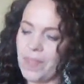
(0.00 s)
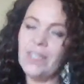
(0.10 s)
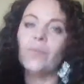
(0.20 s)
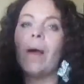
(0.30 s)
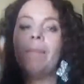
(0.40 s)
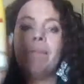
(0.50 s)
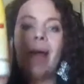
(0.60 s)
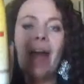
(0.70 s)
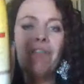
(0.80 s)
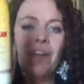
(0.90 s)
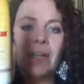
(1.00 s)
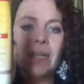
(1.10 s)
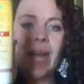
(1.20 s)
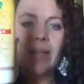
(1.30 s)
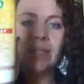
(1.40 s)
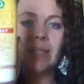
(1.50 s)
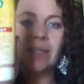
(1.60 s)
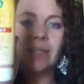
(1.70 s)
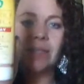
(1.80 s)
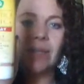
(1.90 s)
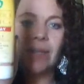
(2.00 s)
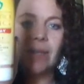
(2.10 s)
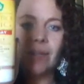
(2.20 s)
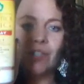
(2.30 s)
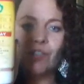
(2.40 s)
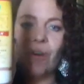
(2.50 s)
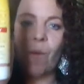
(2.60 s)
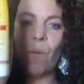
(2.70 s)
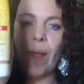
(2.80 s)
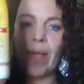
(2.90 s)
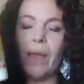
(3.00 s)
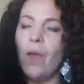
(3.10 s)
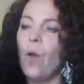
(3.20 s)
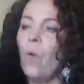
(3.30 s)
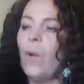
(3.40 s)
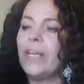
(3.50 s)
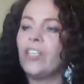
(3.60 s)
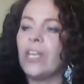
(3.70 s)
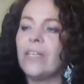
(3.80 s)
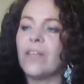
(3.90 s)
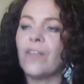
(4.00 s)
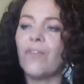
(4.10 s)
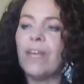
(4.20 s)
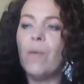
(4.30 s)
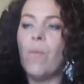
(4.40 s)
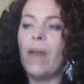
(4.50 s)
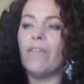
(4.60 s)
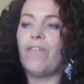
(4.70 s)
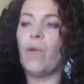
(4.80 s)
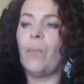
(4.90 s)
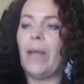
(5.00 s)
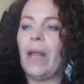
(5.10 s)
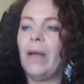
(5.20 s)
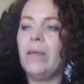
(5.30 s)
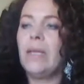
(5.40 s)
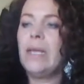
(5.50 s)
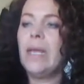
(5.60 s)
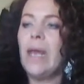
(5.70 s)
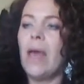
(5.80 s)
this one, African Essence Control Wig, which is a 3-in-1 formula